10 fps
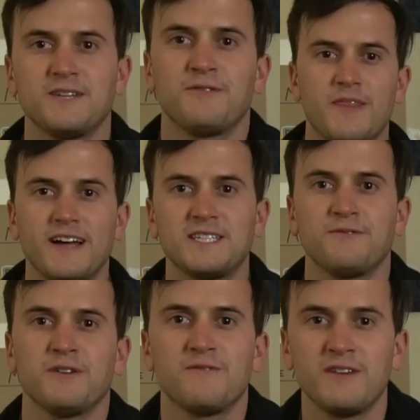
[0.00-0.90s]
That's it
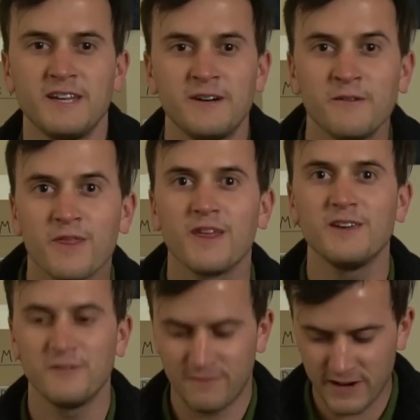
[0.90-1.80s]
for the video.
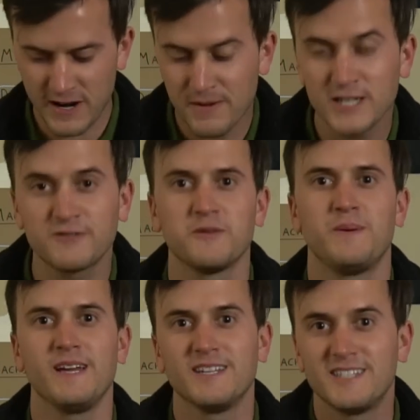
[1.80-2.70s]
Thank you very much for
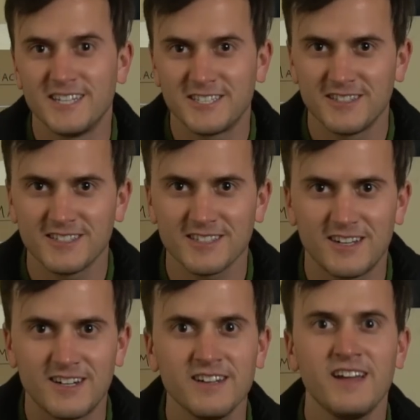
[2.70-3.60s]
paying attention this
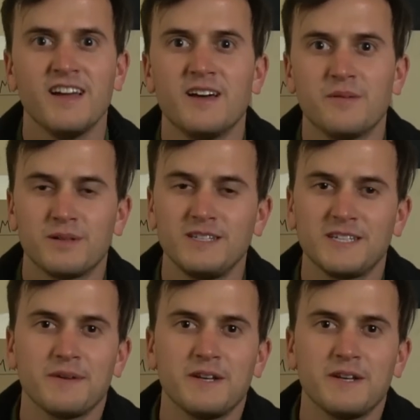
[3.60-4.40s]
long. Please let me